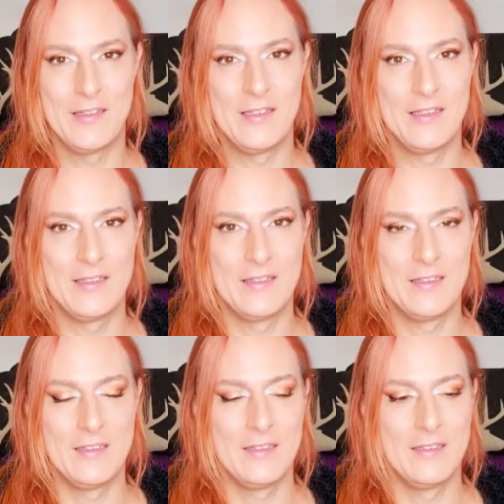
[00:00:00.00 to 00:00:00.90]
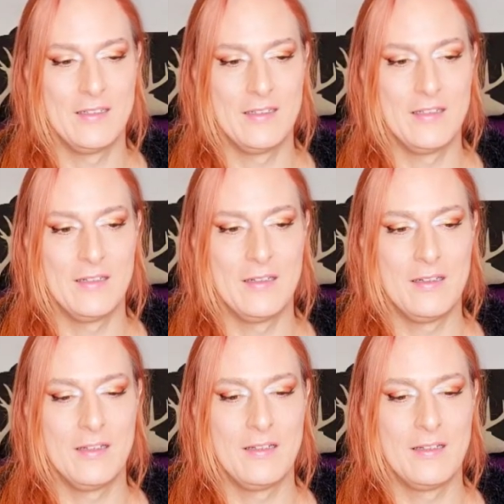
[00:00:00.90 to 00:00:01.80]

Nothing is said.